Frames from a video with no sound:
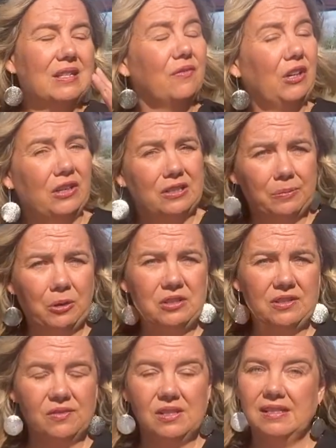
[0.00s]
then various
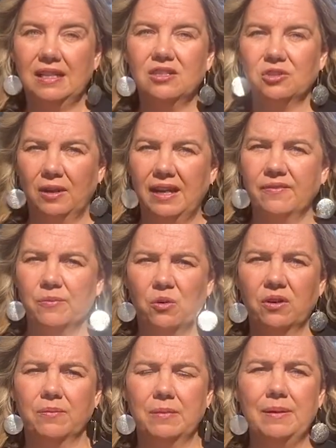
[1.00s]
parts of the states, you'll have
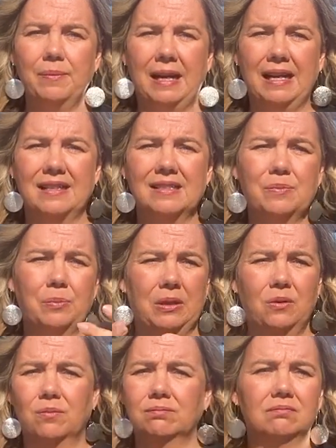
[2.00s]
more meat pies,
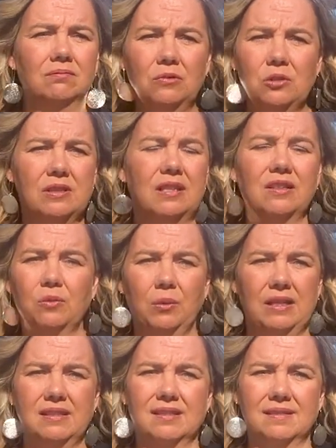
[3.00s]
but New Zealand
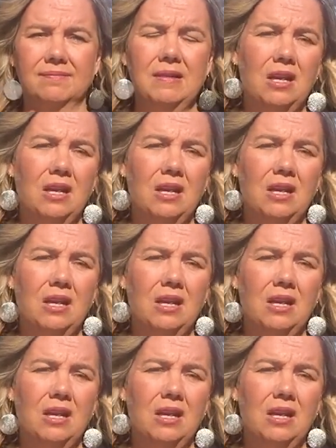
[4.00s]
wins.